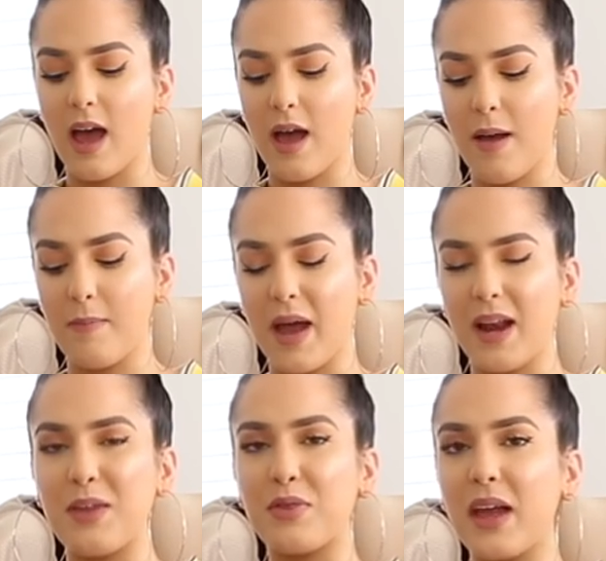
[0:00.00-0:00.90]
And
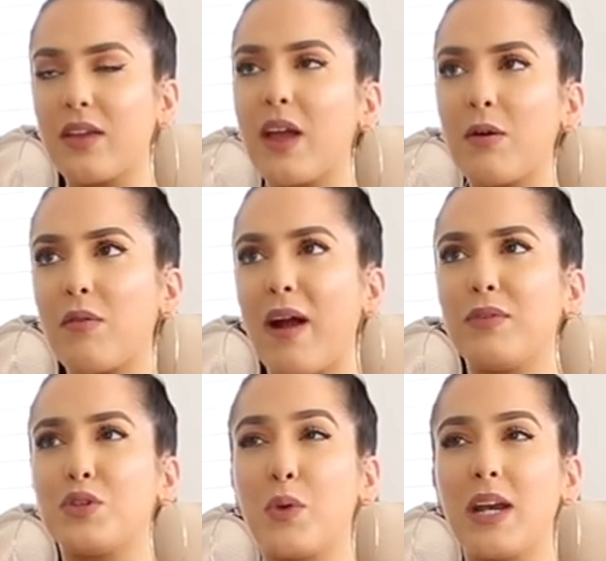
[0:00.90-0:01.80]
I think they're
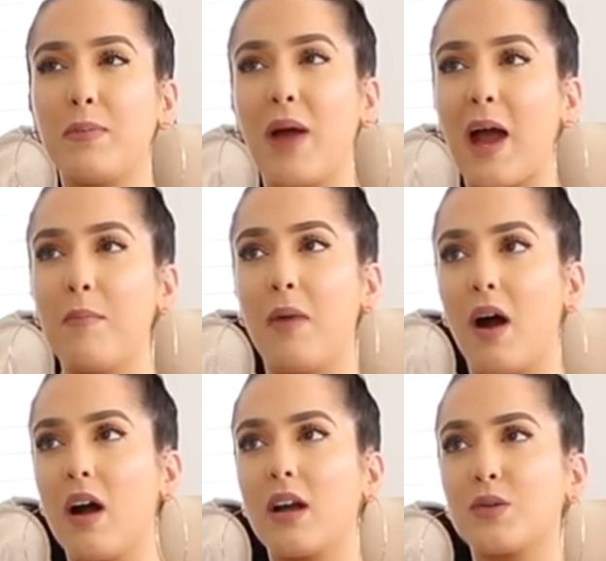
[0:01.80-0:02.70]
around the £20
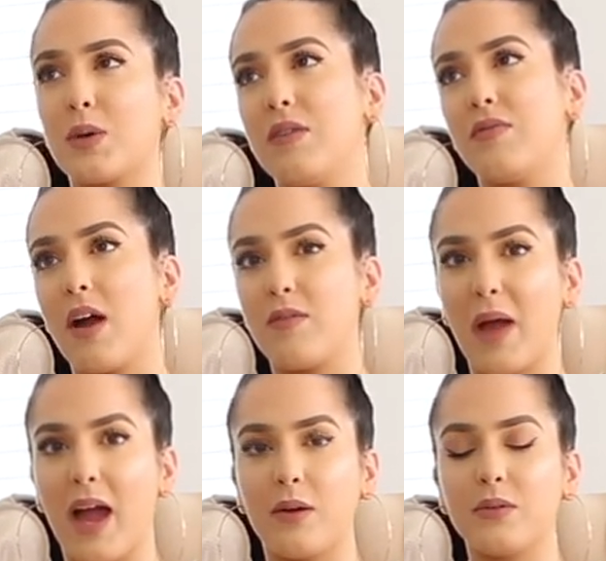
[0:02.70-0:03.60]
mark,
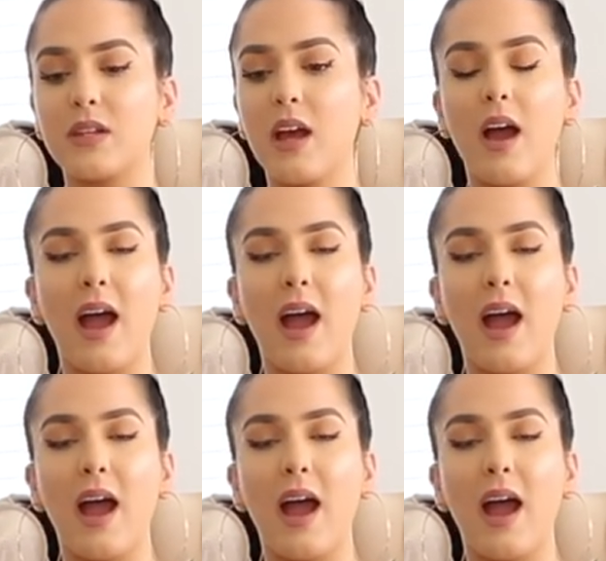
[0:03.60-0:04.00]
£25.